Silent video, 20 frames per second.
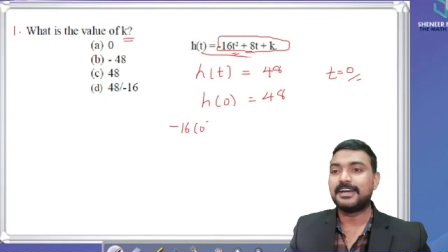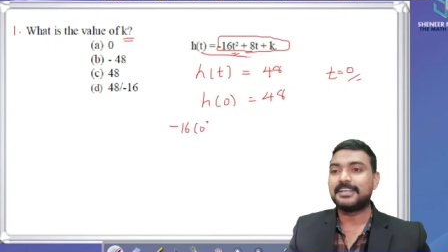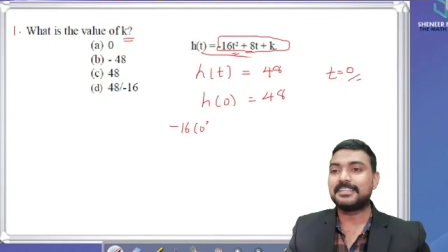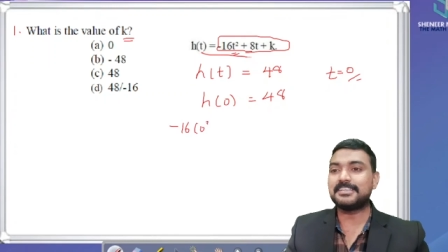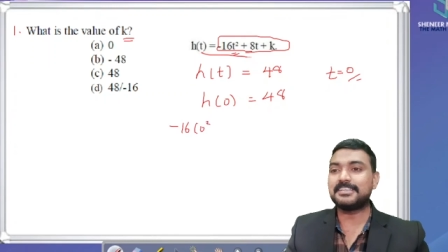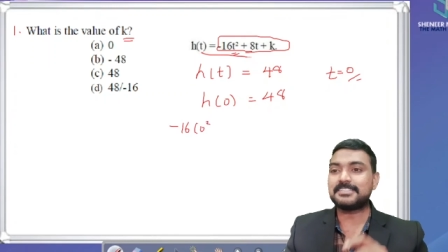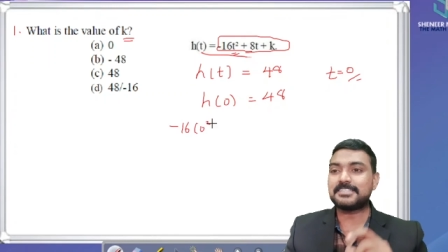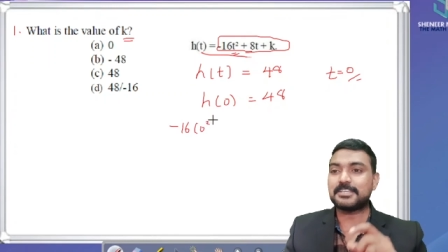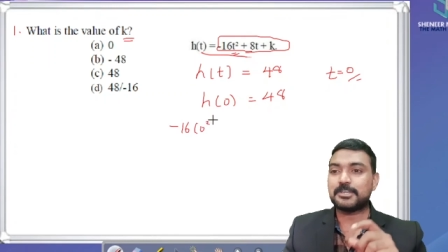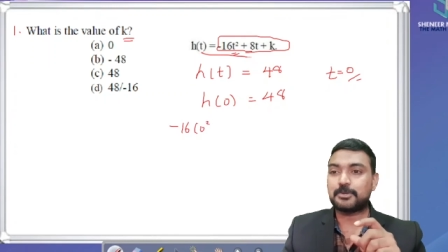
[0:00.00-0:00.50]

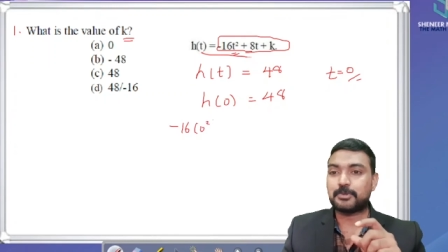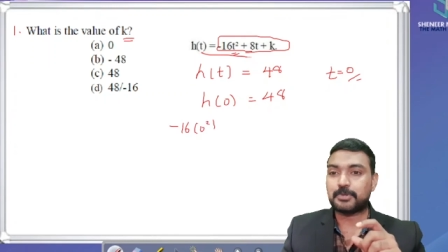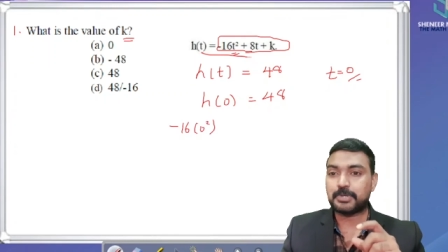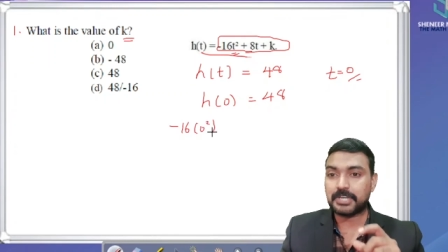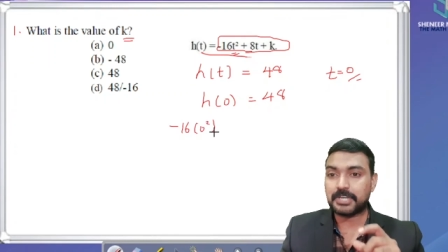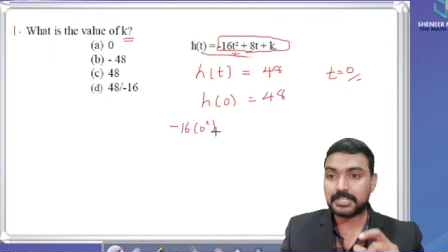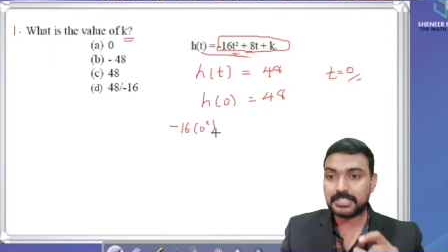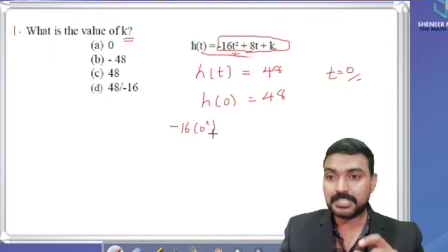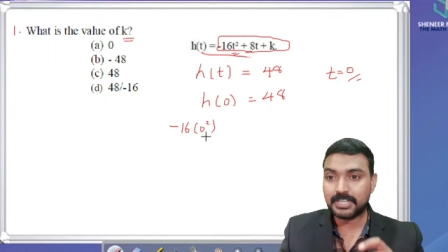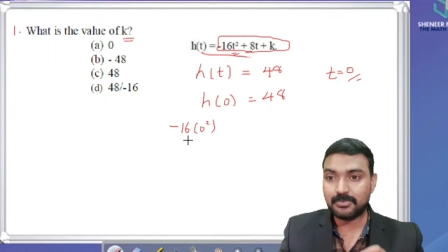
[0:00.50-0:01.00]
This
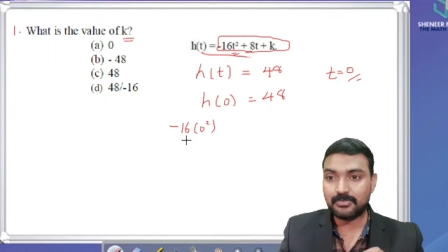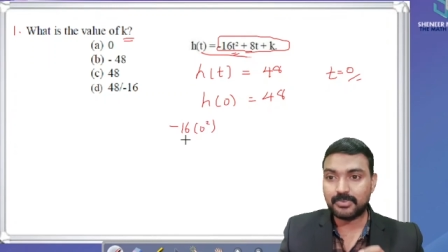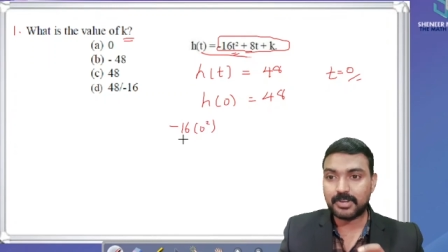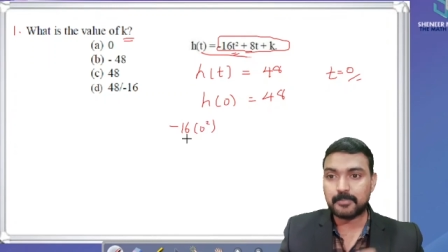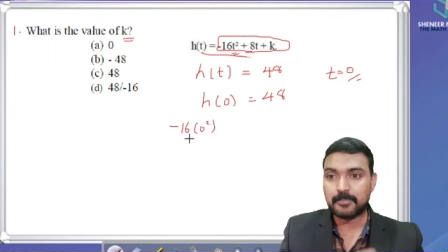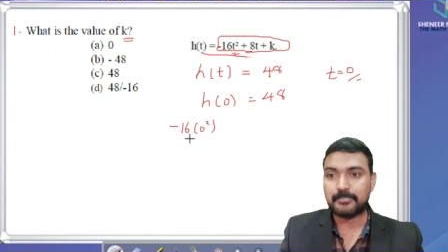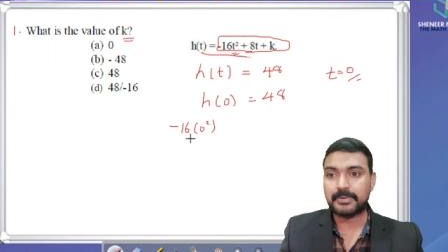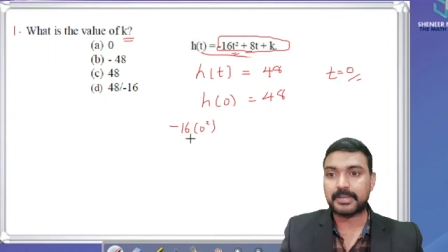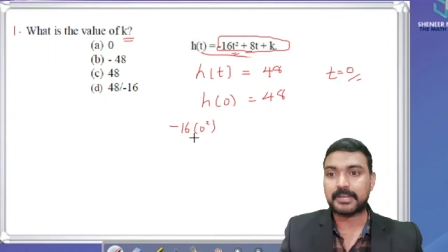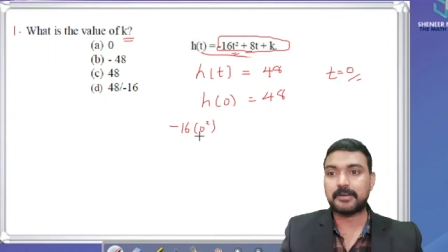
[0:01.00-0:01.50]
equation
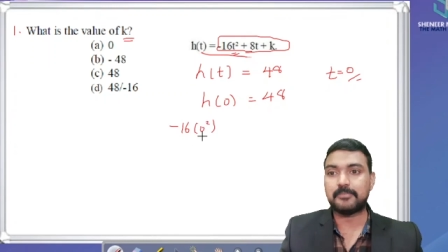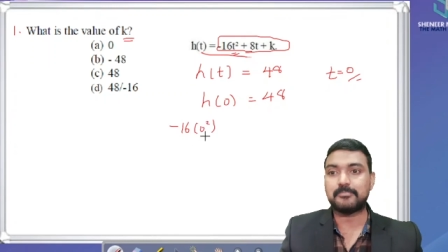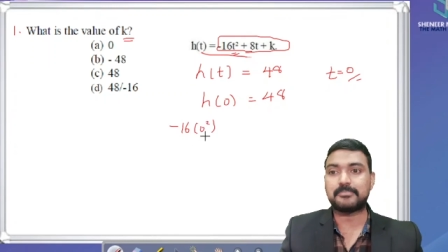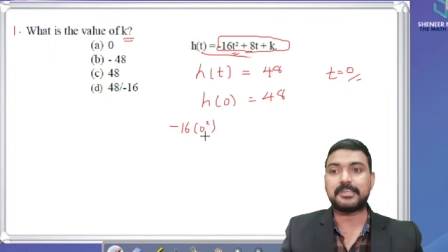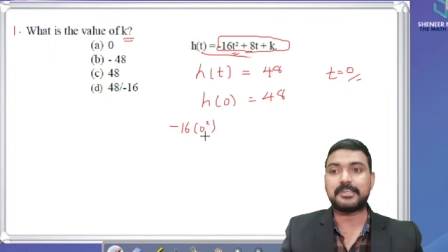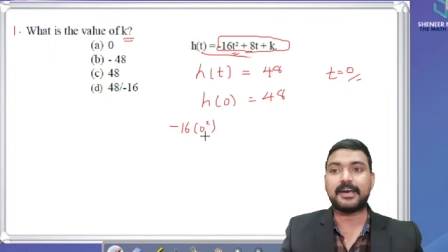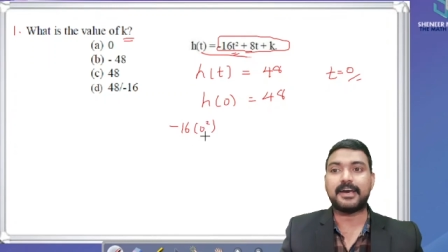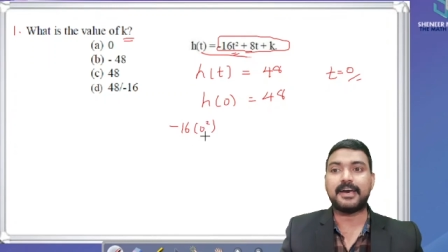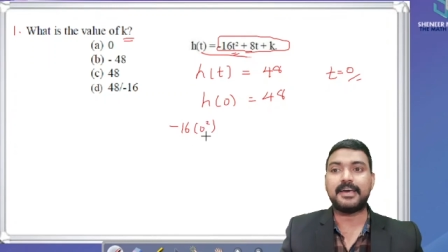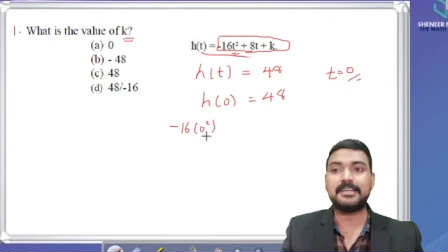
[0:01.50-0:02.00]
will become
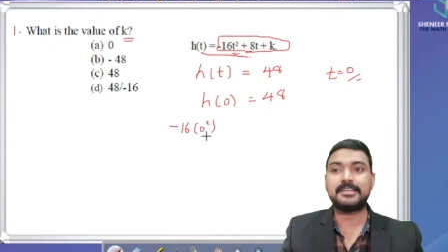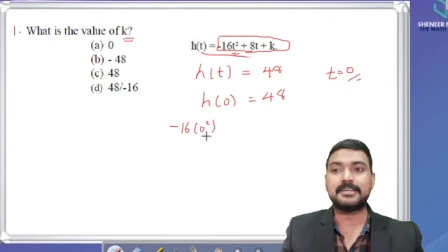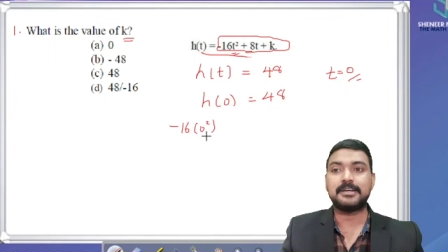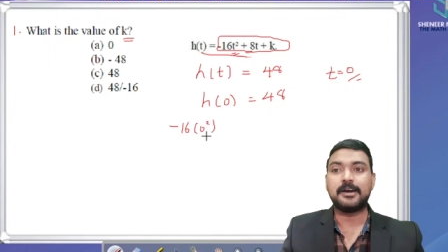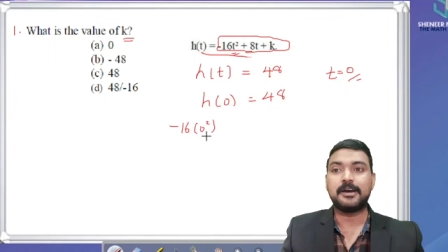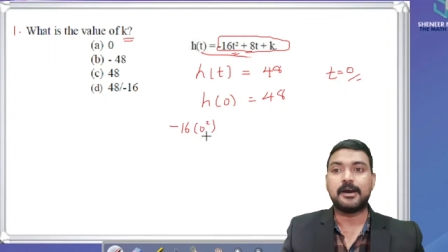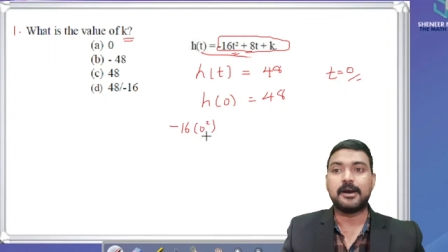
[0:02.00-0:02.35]
that